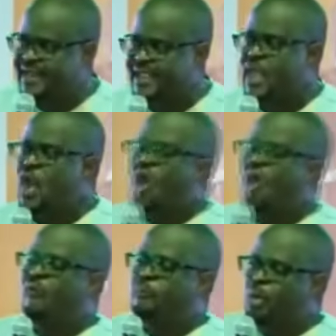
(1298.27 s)
of
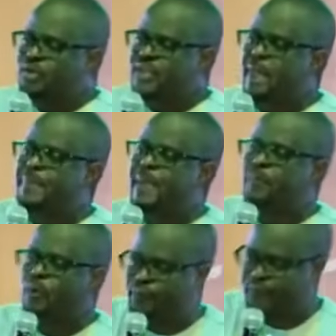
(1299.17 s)
putting people
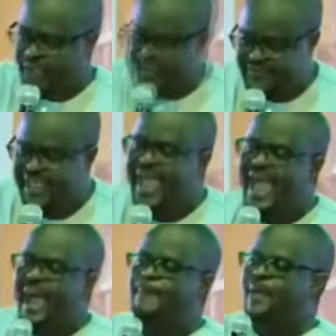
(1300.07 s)
first
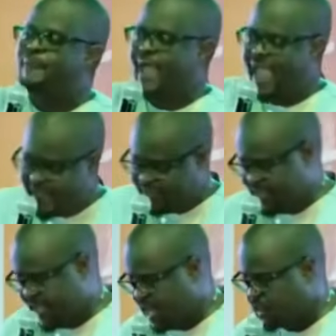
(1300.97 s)
above anything
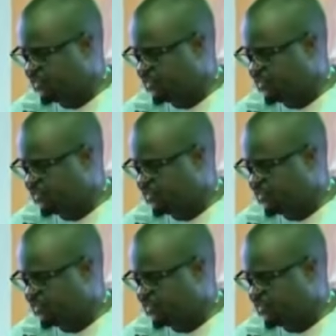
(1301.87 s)
else.